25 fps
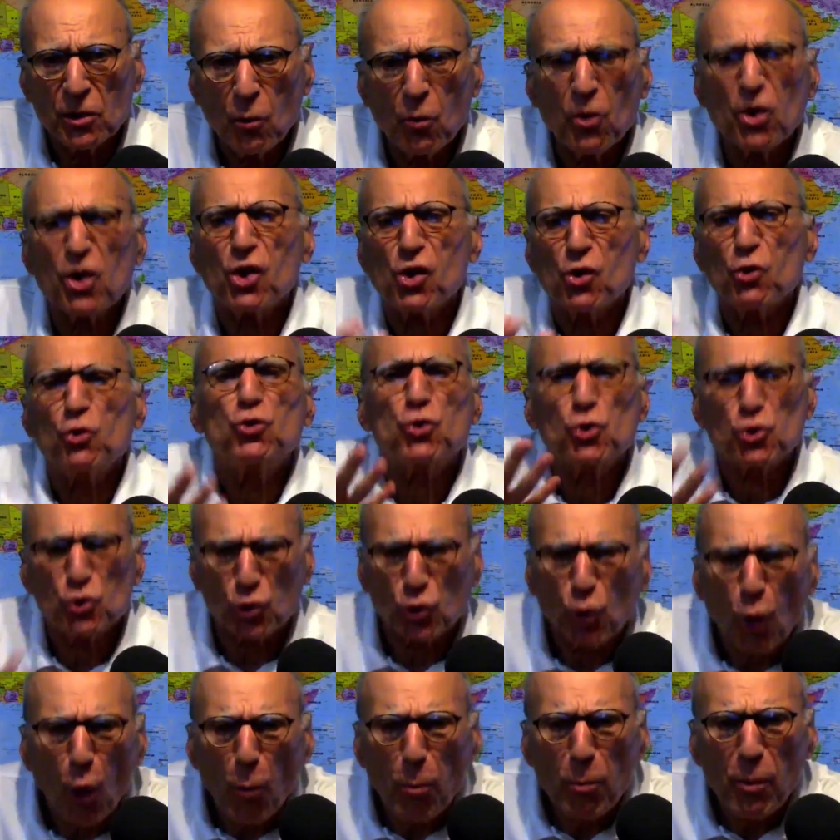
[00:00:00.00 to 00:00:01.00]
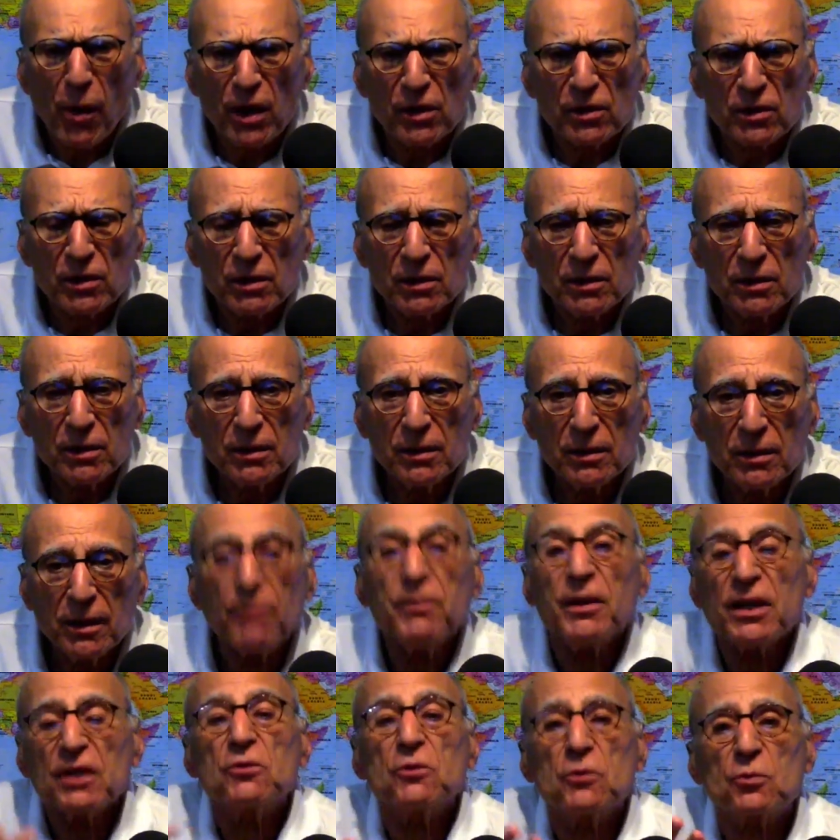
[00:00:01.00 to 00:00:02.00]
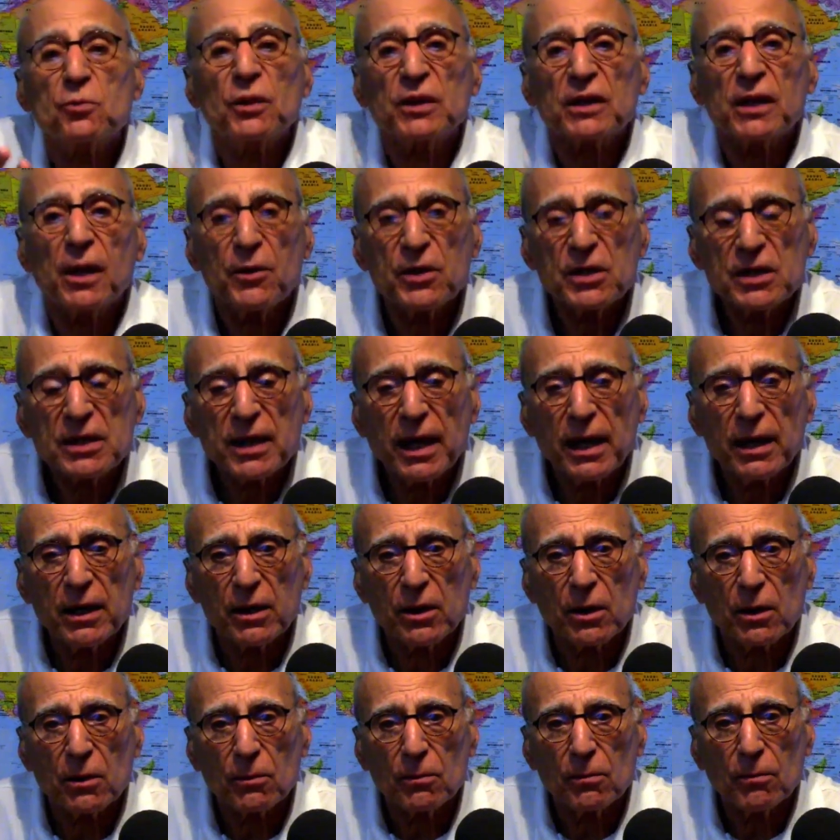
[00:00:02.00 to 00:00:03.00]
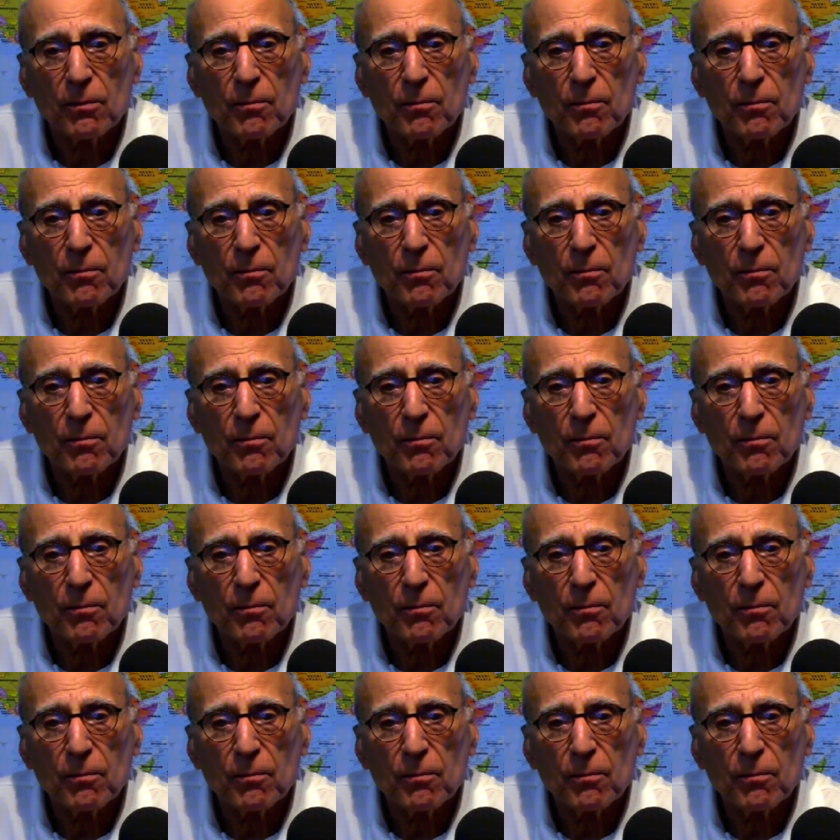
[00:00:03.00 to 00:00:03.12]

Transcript: What are you, stupid? I mean, this is what they would say to you.